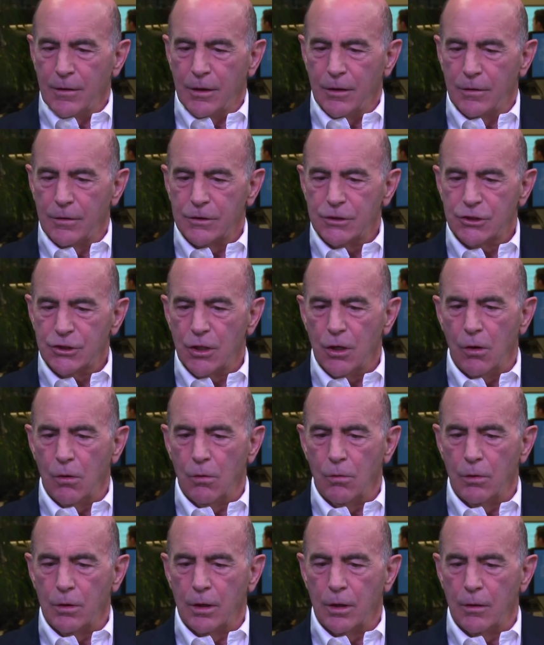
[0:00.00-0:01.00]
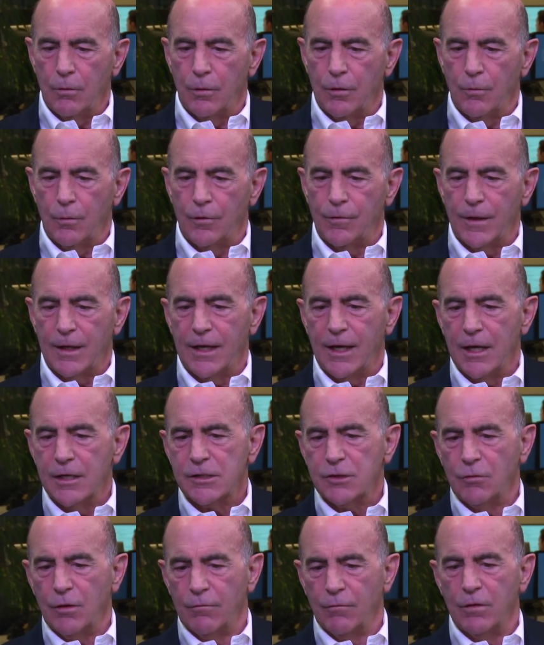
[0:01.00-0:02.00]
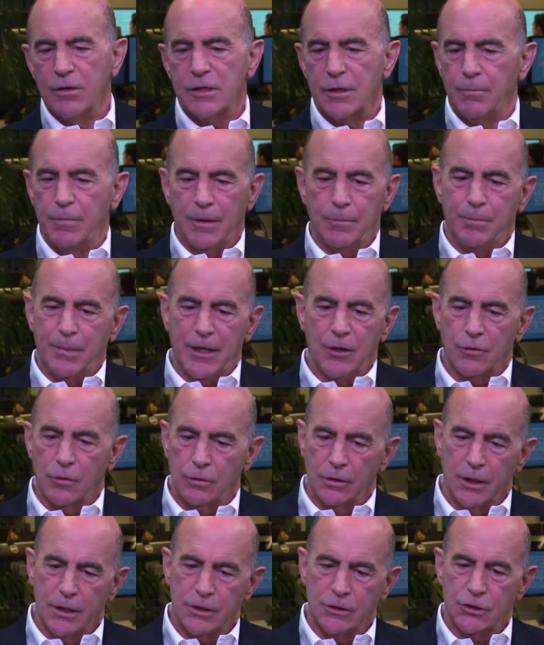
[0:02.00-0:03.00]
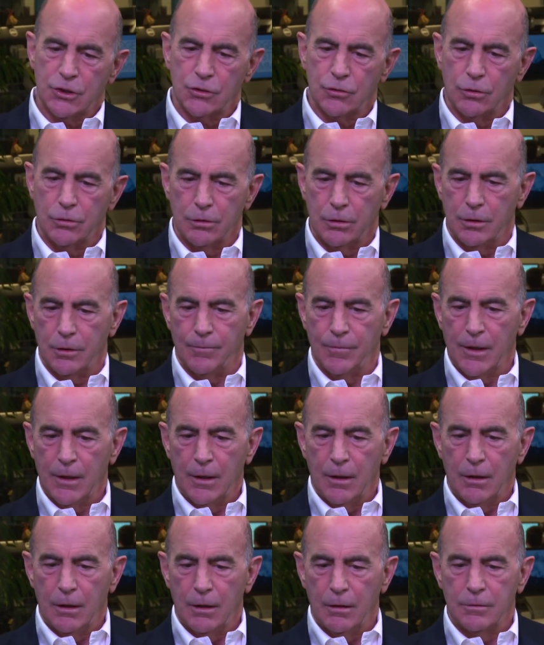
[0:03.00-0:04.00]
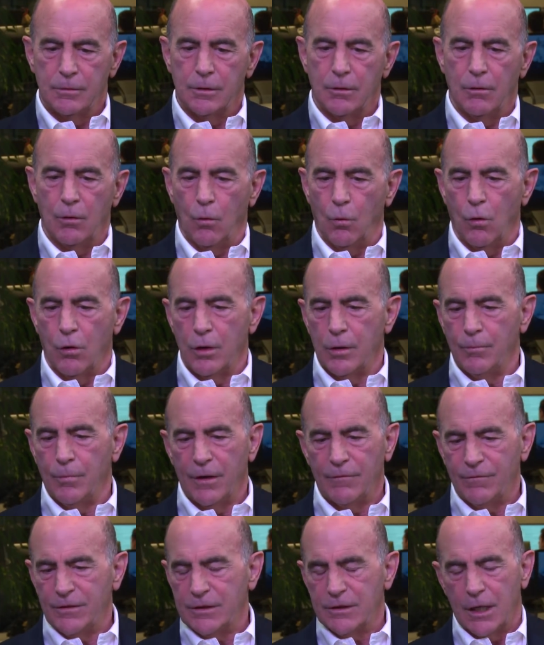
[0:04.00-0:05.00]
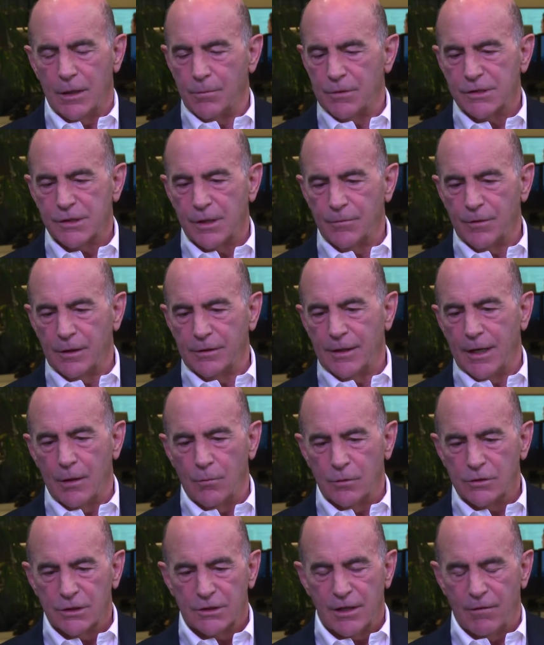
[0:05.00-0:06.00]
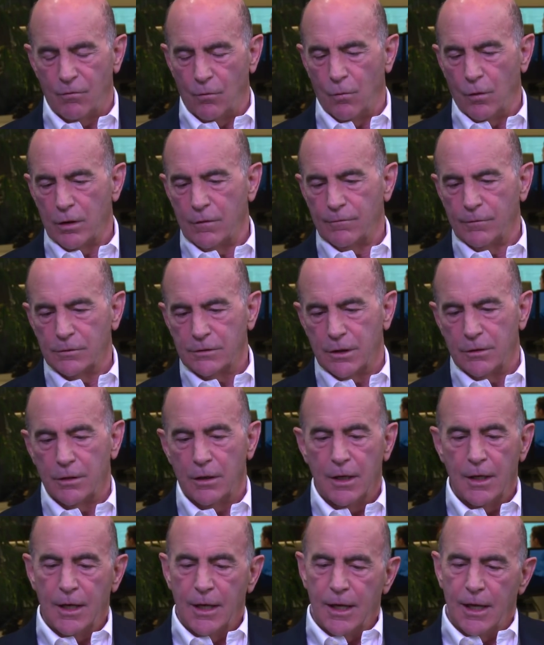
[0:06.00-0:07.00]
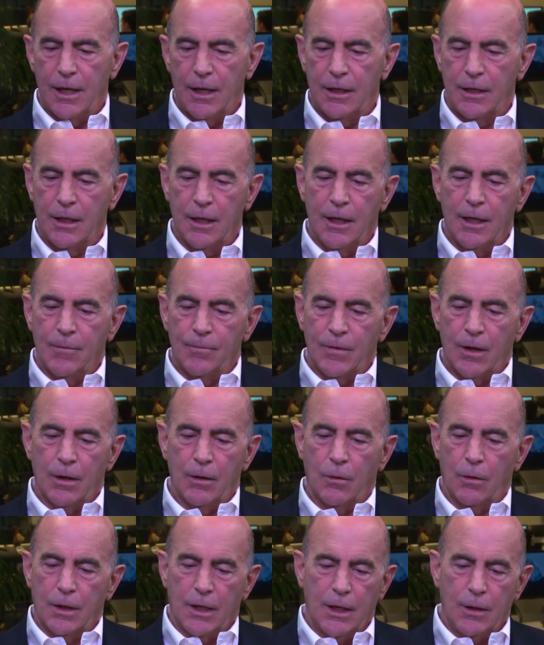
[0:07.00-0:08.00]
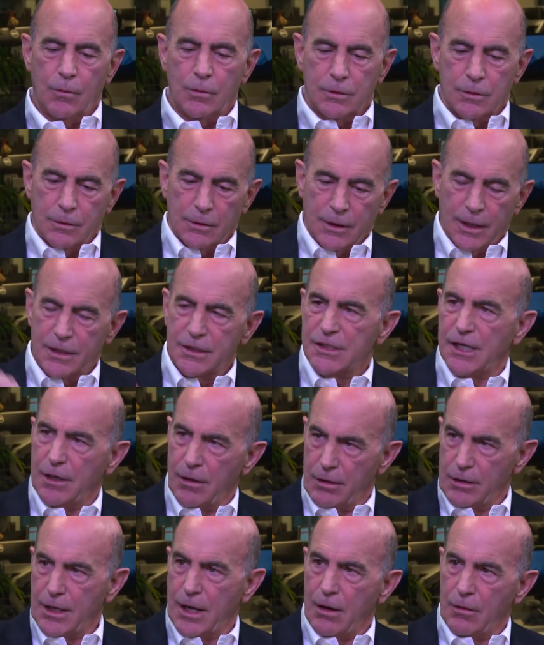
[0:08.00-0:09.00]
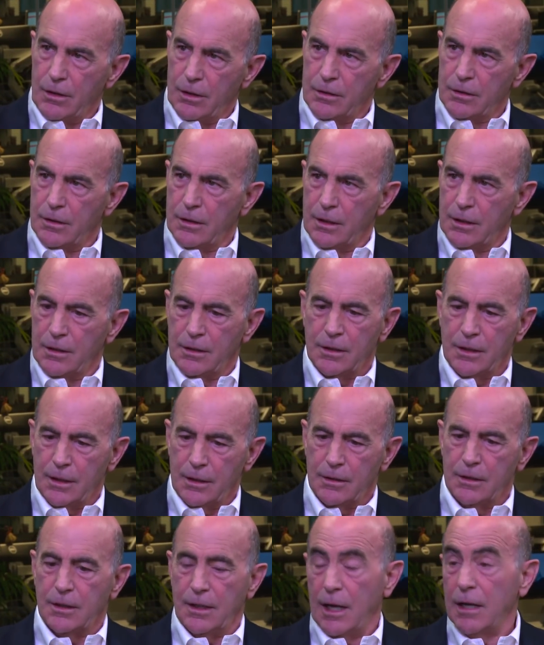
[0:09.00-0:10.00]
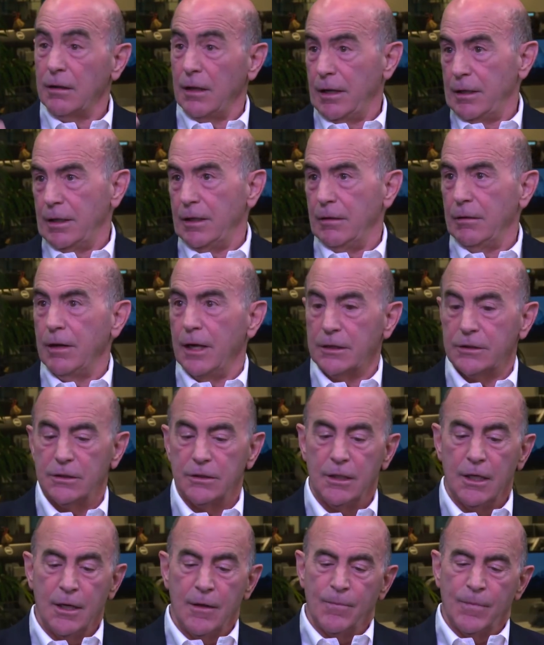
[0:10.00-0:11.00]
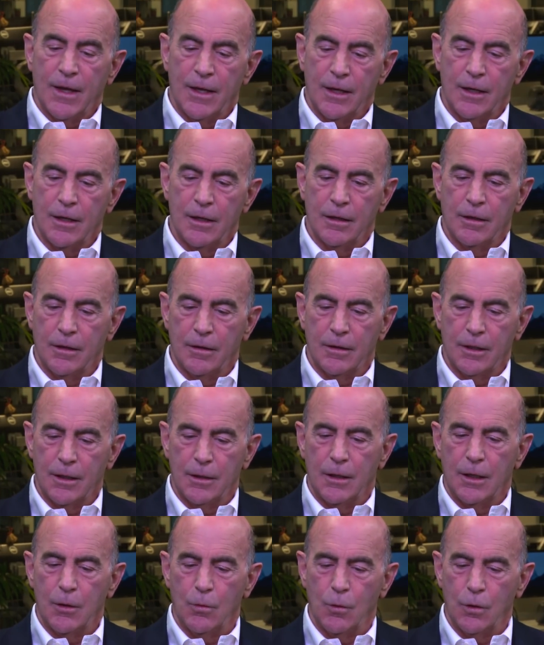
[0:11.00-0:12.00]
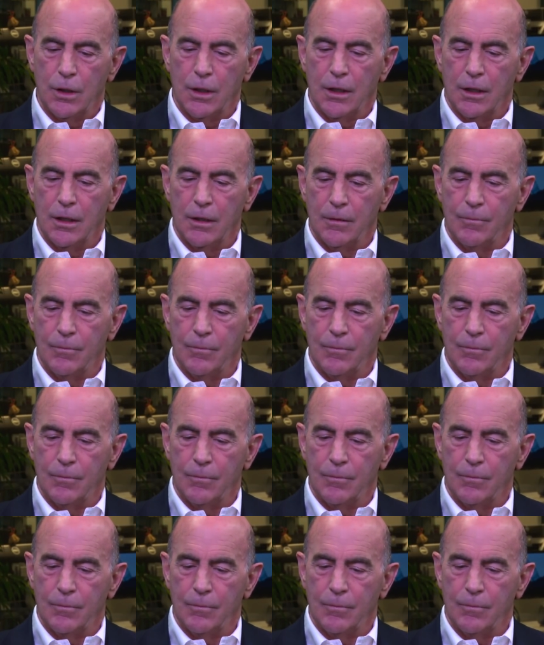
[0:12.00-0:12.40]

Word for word: uh, the show uh, with, with, the guest, whoever it was, it'd be Peter Lynch or uh, you know, a Warren Buffett type or something like that, and we would just have a wonderful dinner. And he would let his hair down, and, and he had a lot of hair actually, and he, he, would